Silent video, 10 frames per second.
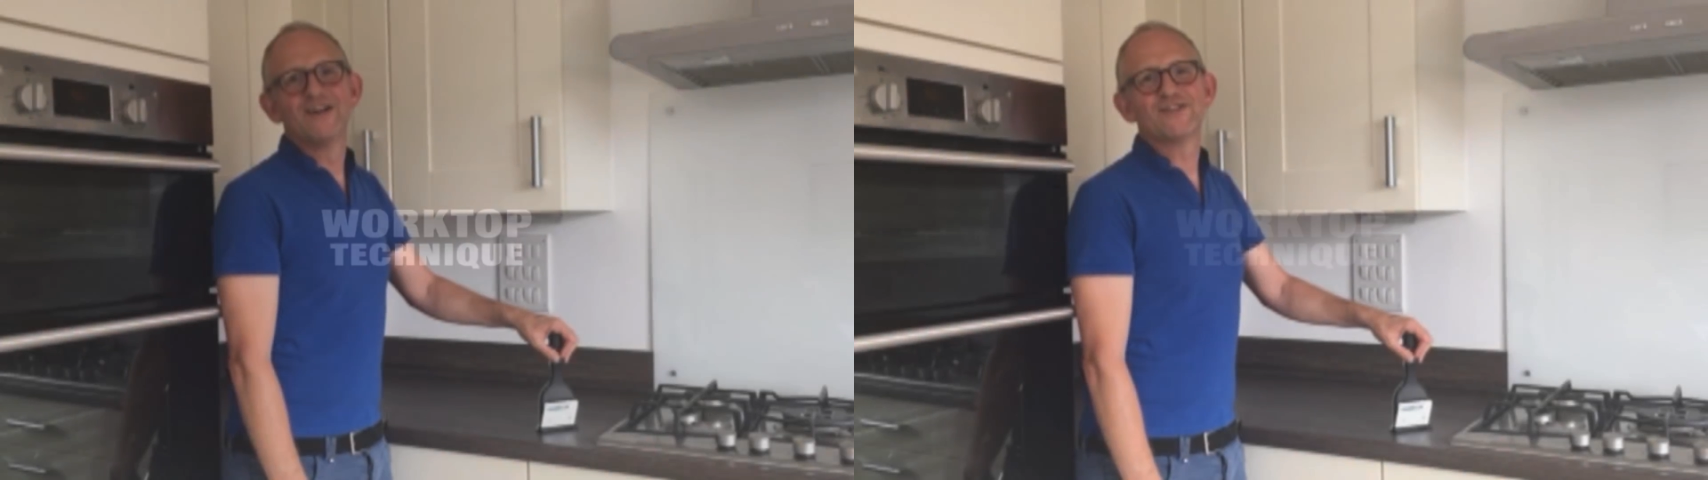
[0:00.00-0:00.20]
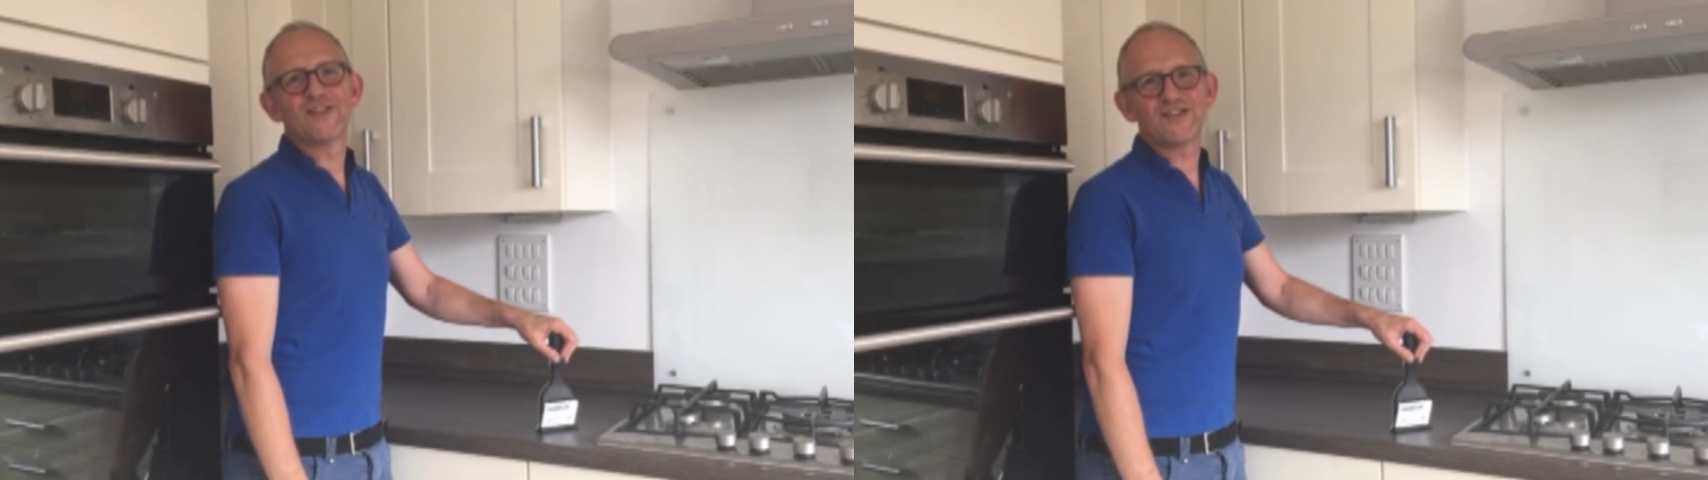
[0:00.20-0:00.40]

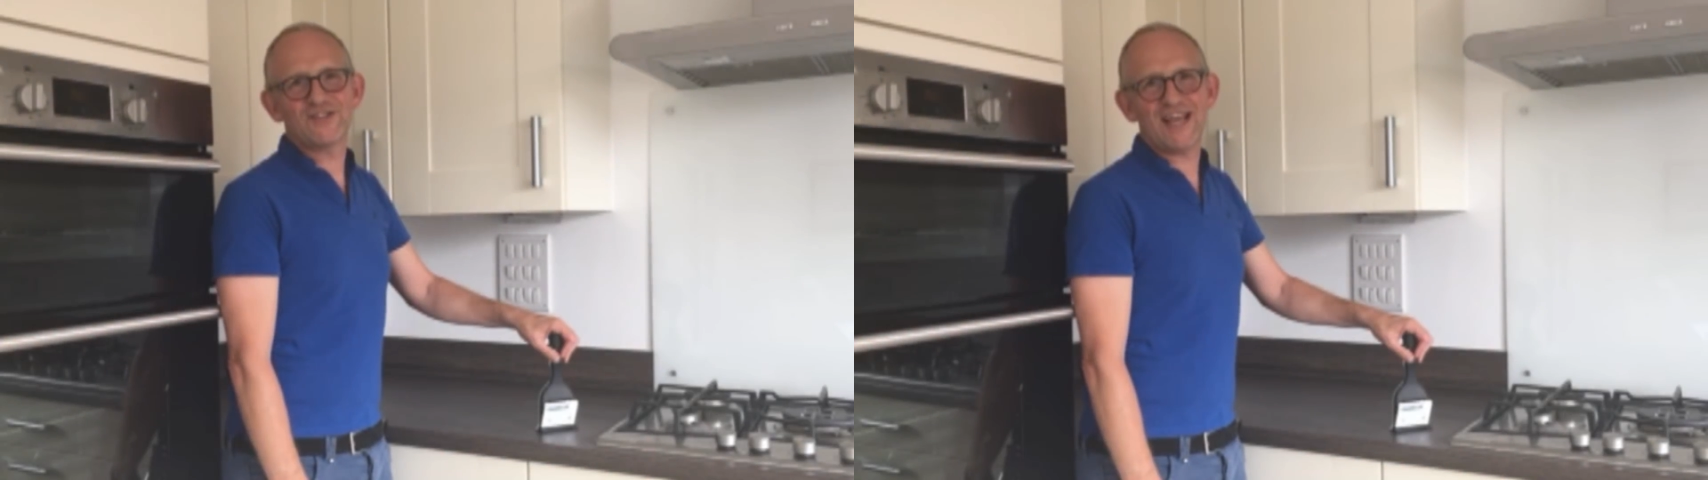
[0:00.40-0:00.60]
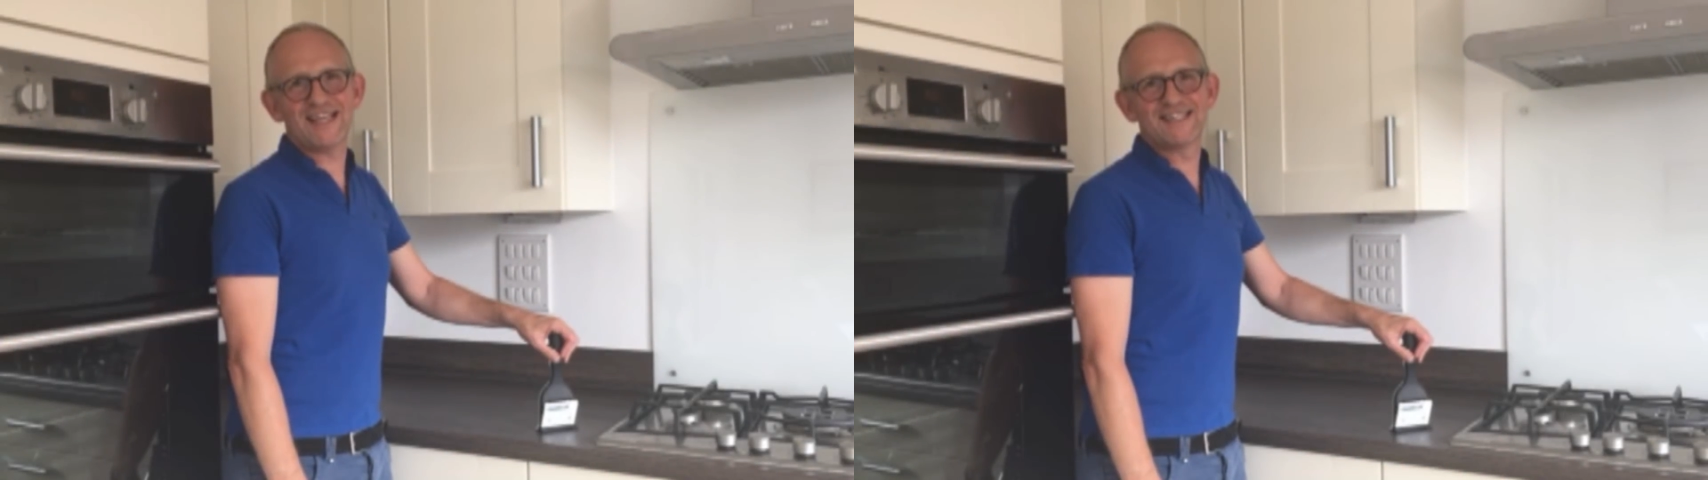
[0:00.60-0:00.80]
So the
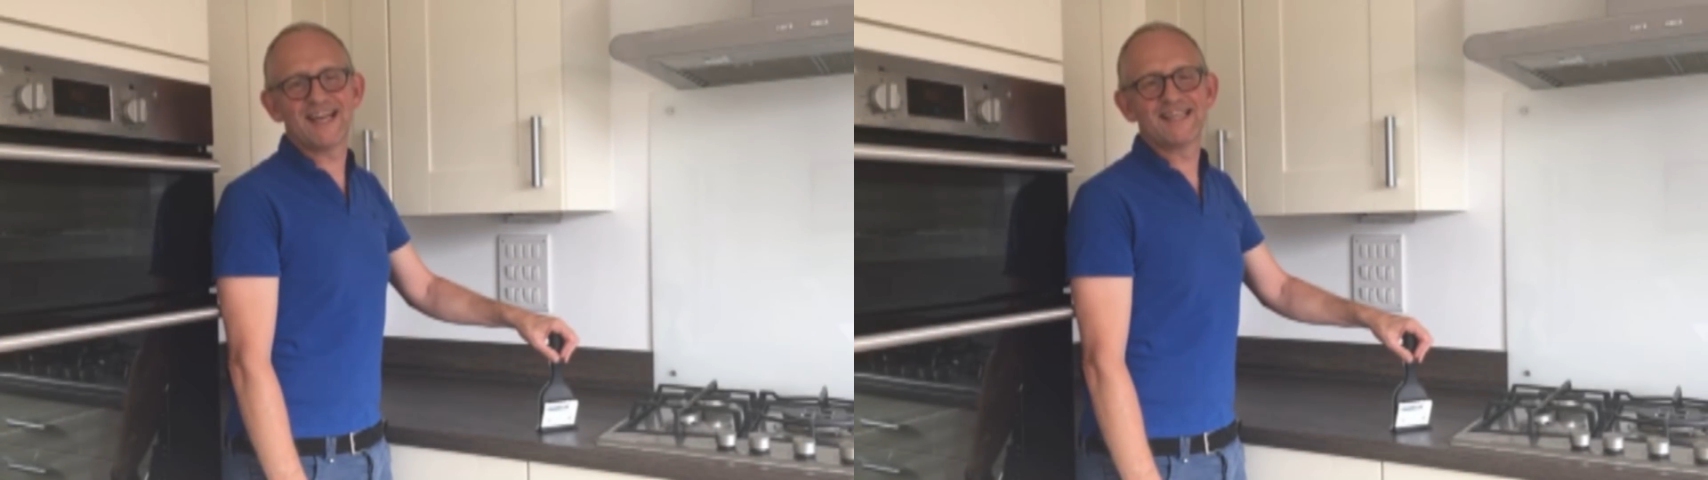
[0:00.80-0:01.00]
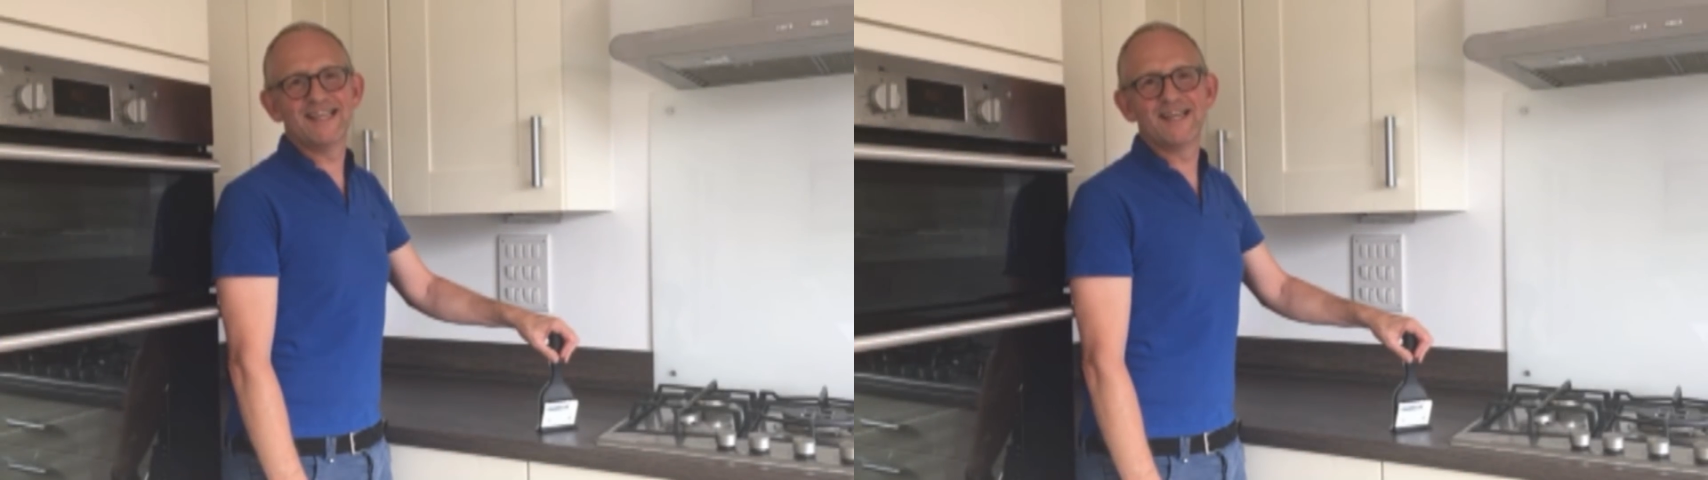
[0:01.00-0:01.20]
second
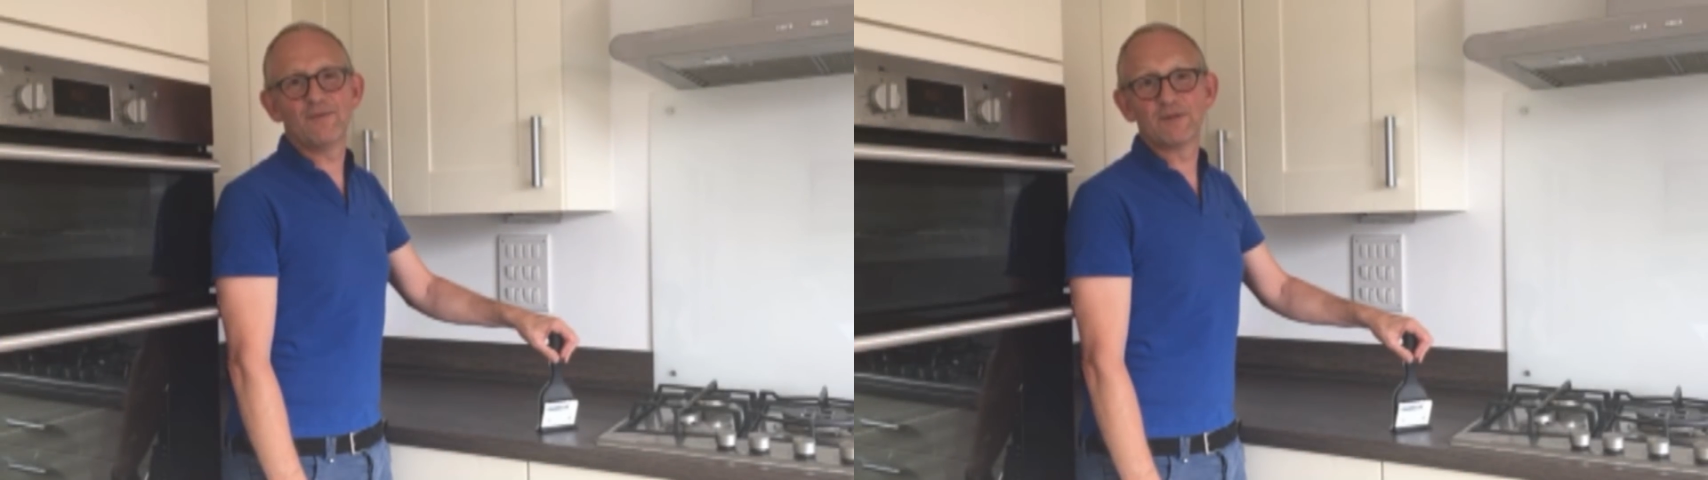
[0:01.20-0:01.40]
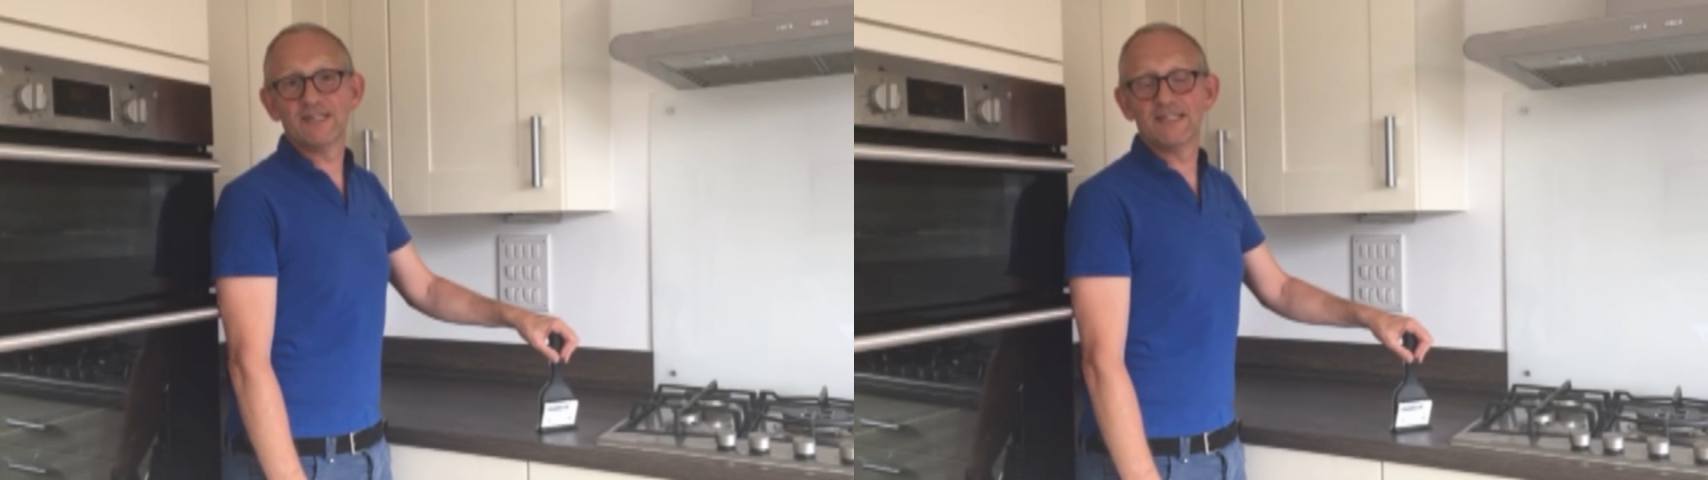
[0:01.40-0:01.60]
technique
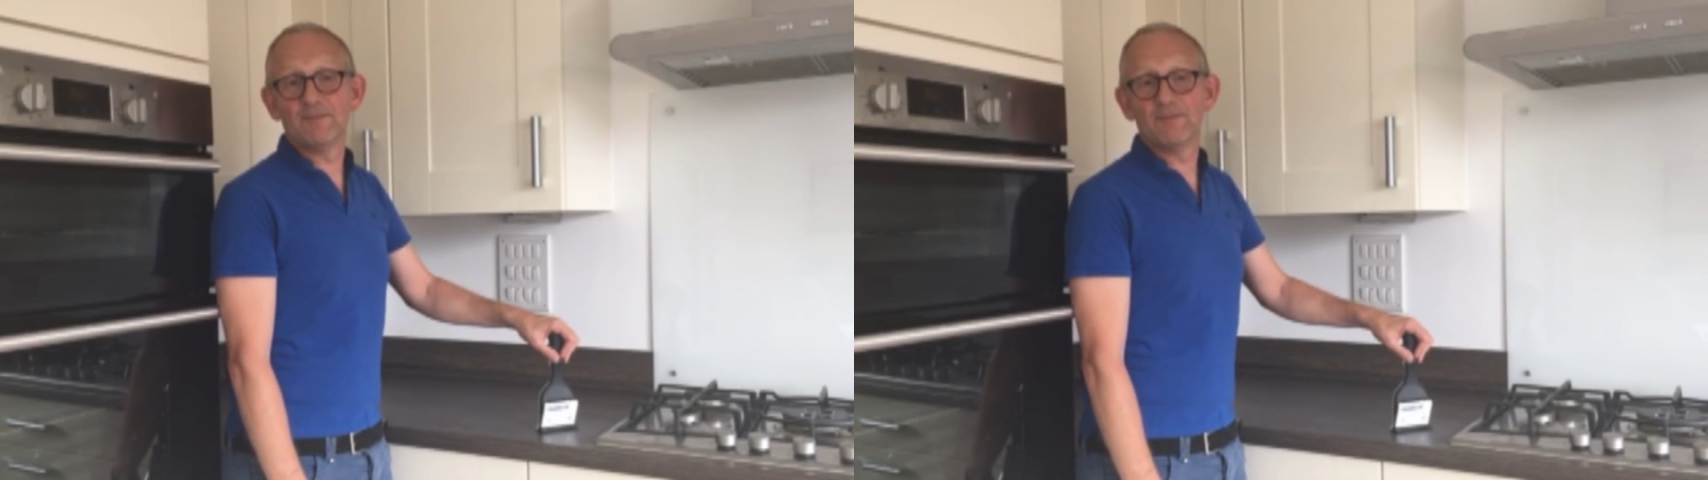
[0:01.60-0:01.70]
I'm going to